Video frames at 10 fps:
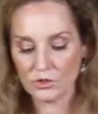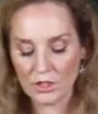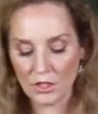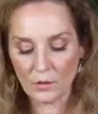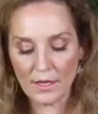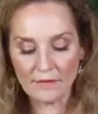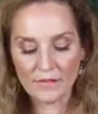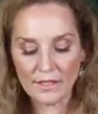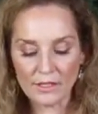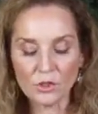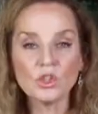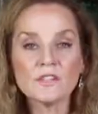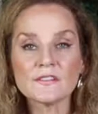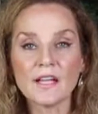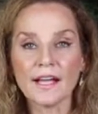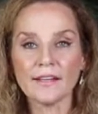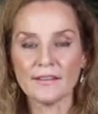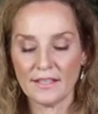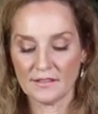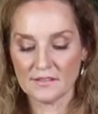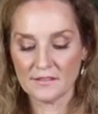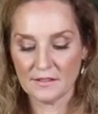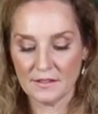so it looks like this.